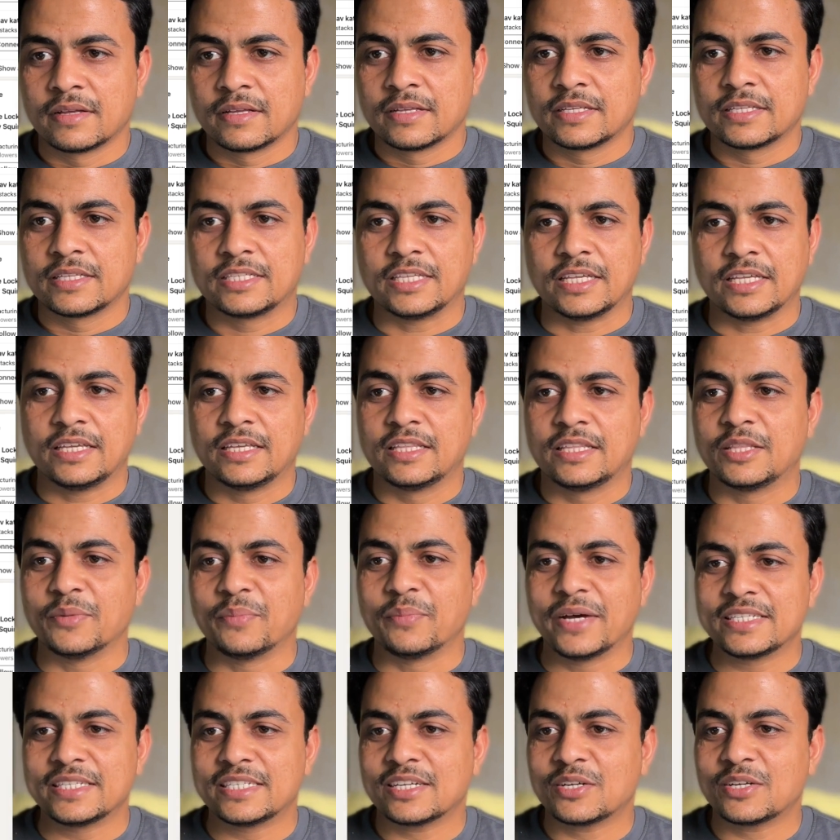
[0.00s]
See the
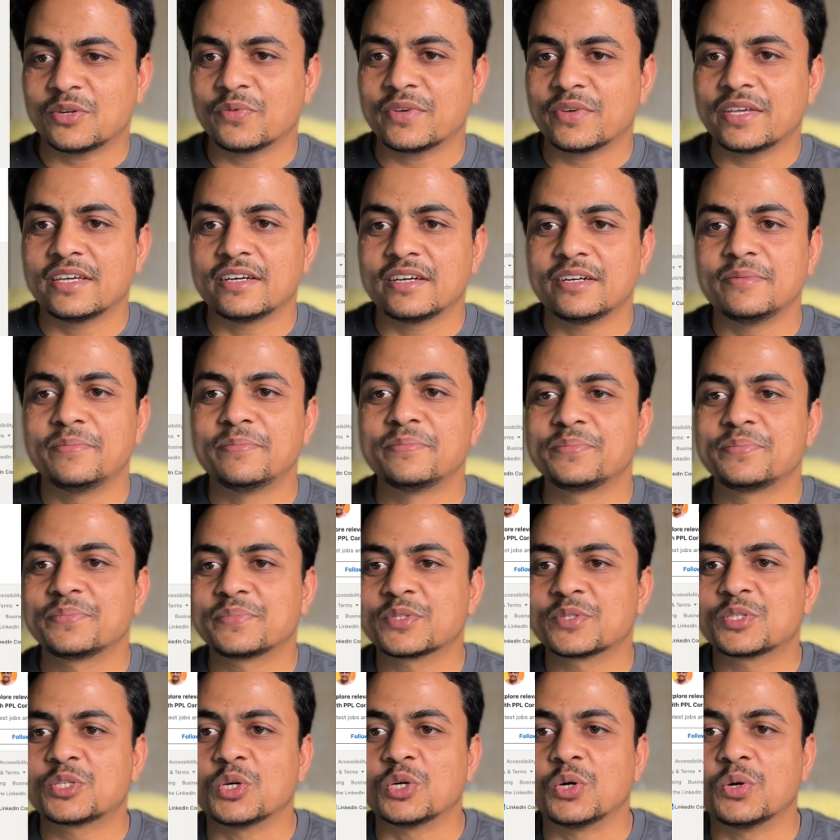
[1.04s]
magic over here.
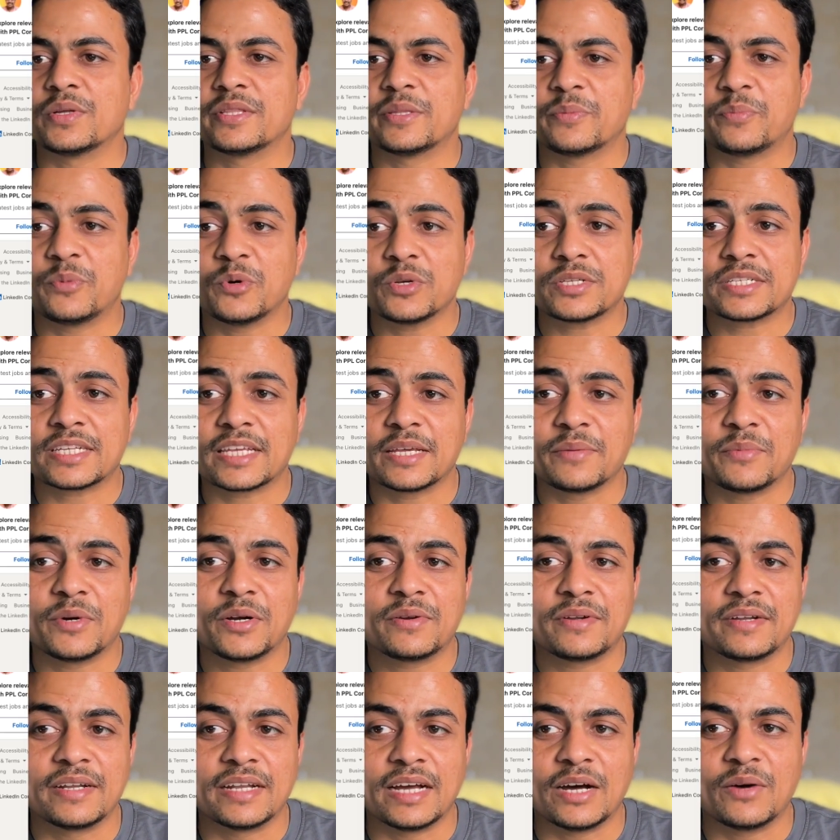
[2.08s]
So the post came
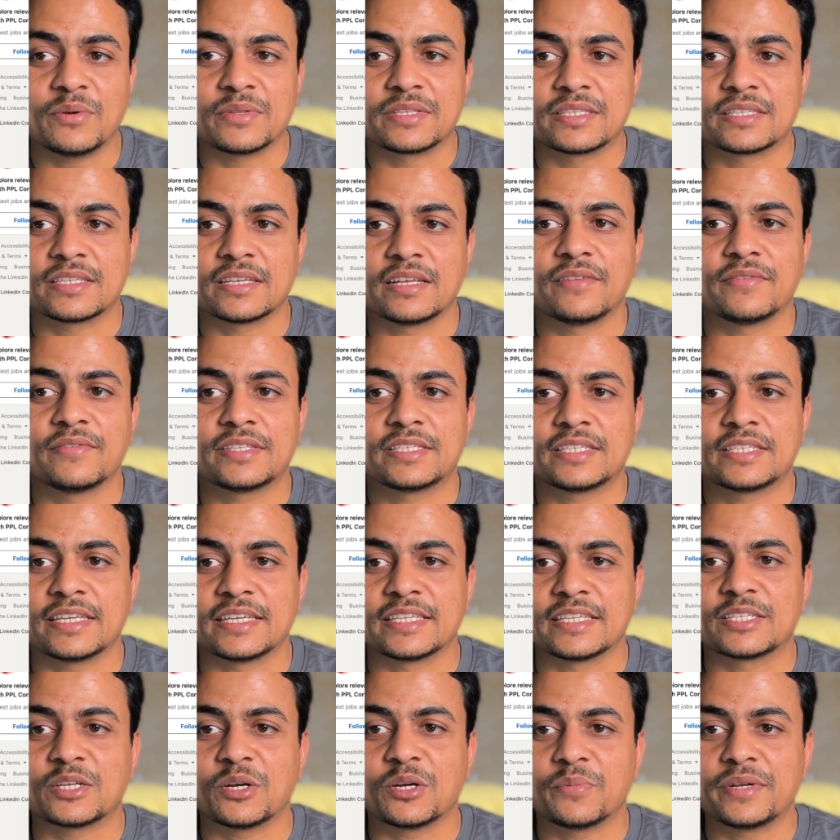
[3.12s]
out now itself. It
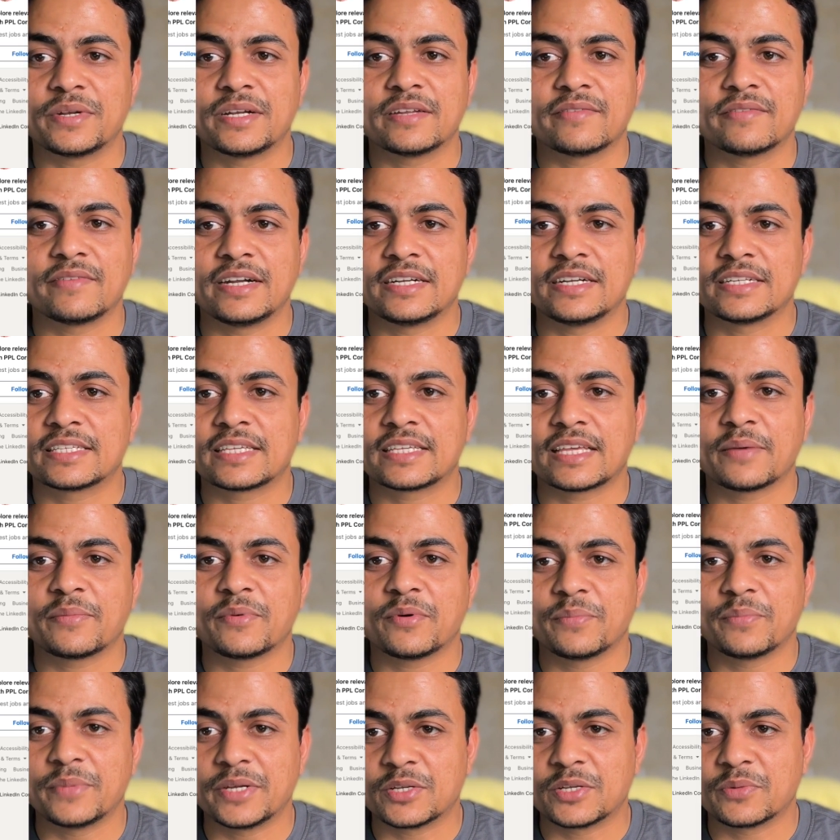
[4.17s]
says competitive landscape
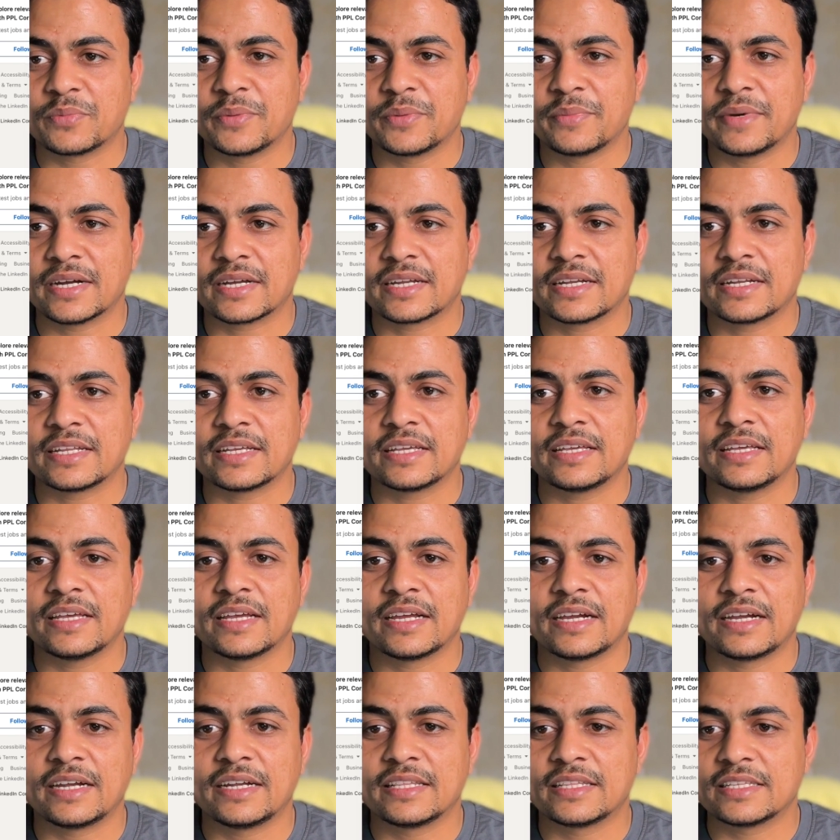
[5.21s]
of B2B marketing.
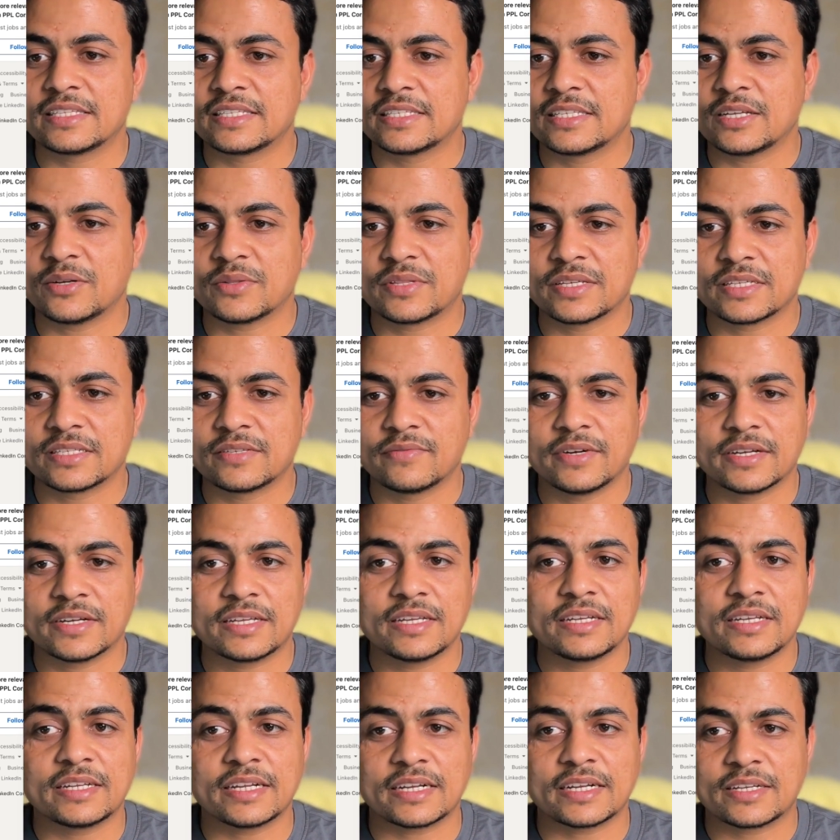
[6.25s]
And this is how things are
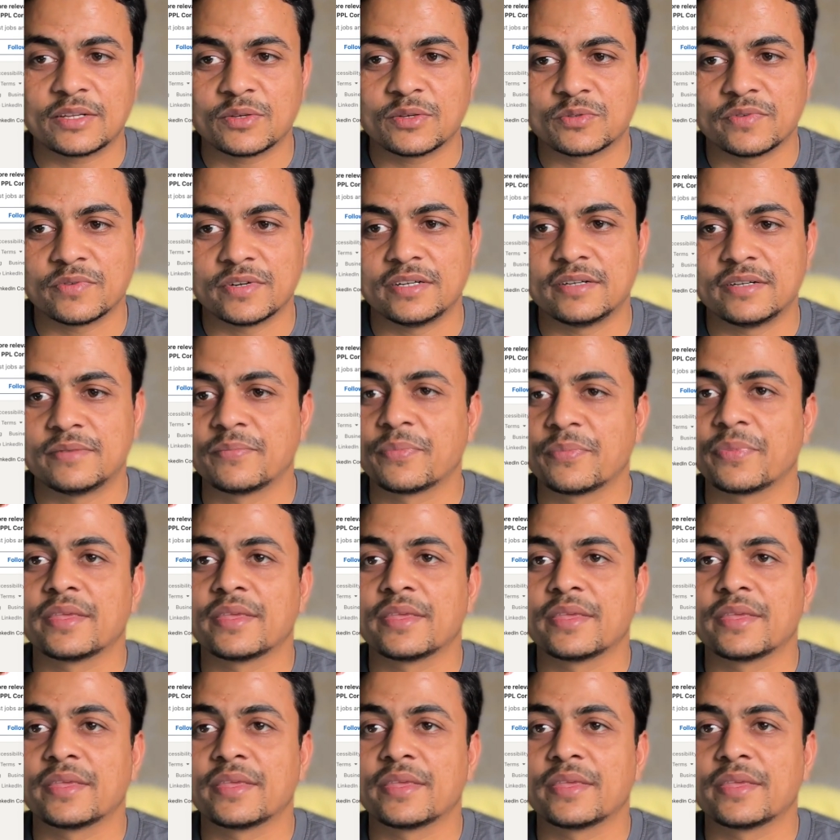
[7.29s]
working. Tech News World.